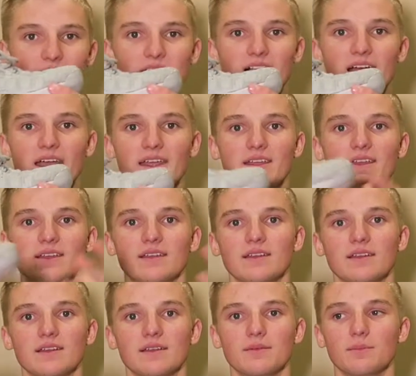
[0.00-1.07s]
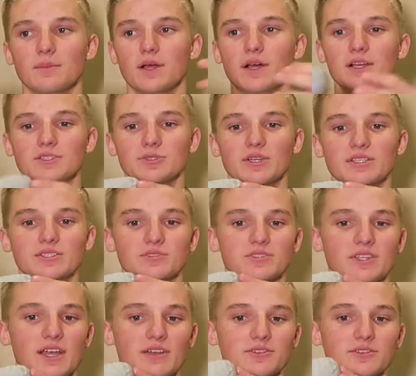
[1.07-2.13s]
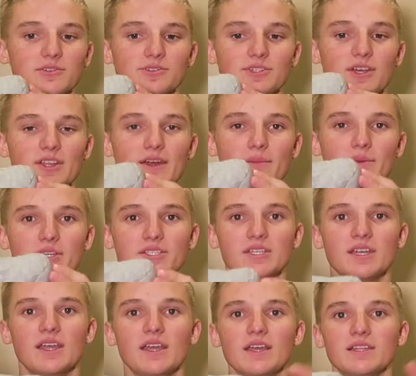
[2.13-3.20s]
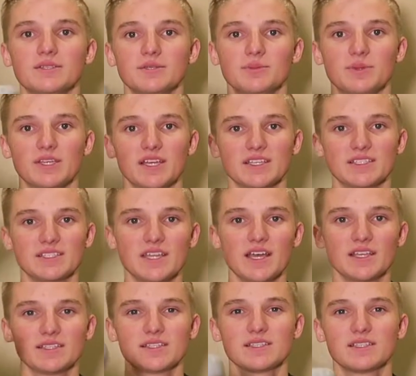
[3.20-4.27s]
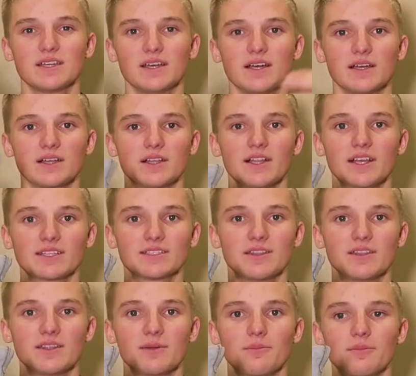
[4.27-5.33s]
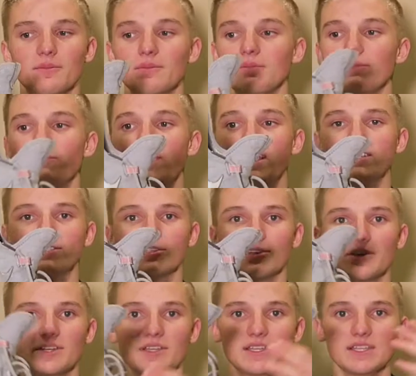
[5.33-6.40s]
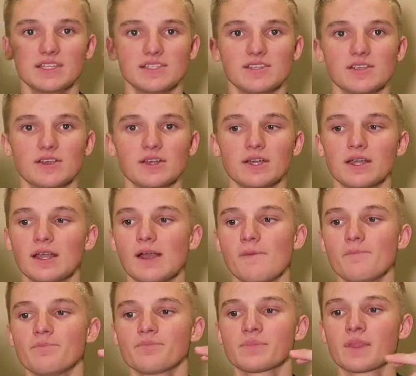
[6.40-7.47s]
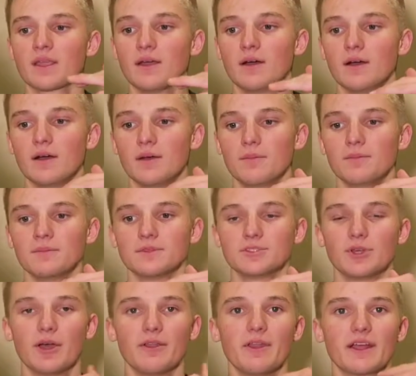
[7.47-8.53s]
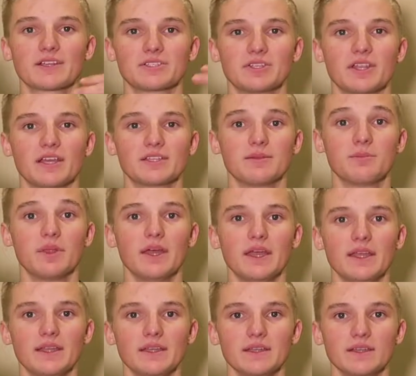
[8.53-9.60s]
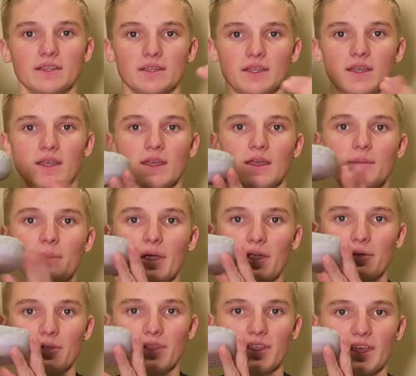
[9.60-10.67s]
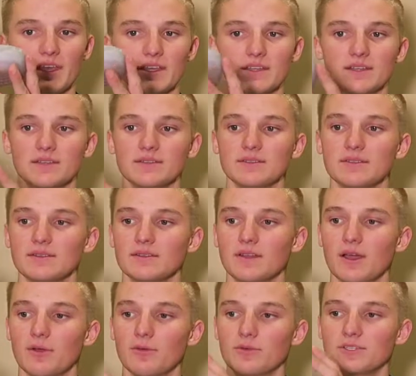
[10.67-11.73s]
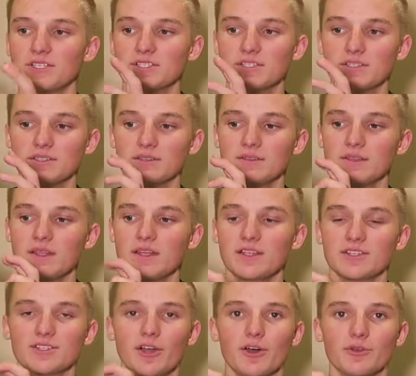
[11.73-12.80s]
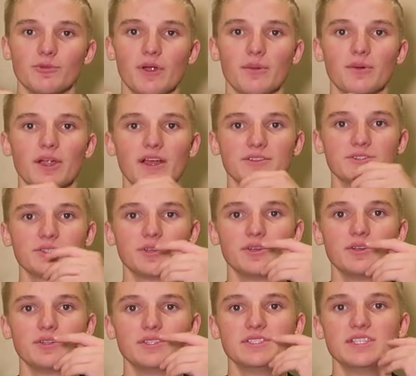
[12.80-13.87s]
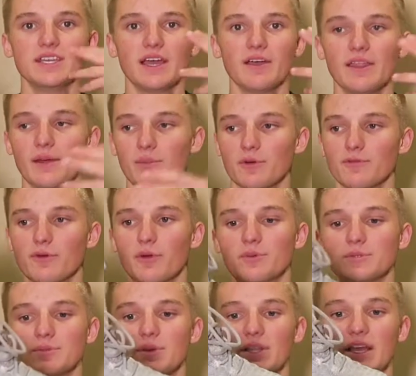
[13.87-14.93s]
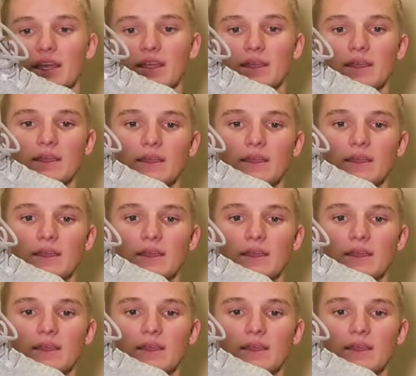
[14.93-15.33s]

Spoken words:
like translucent outsoles all that much, just because dust collects on them faster and easier. So I would actually like to play in a pair with like just a solid rubber outsole and see how that performs. But like,